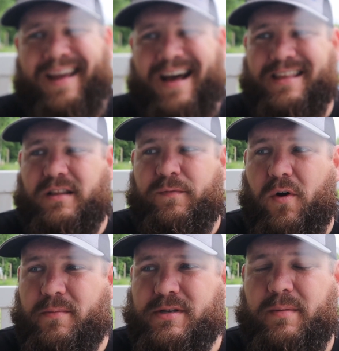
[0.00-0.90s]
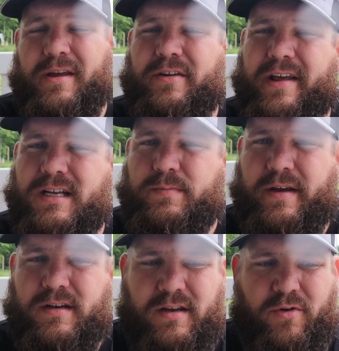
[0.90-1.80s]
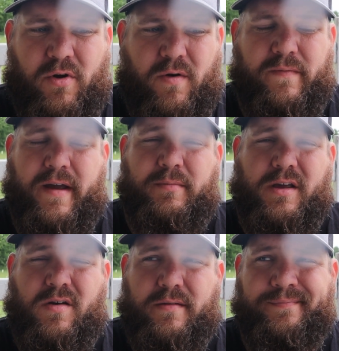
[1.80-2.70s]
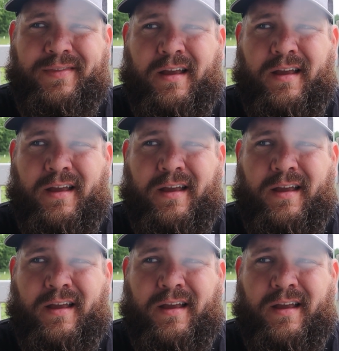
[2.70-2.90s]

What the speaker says: I think the farm's going to be a good aspect to grow a family on.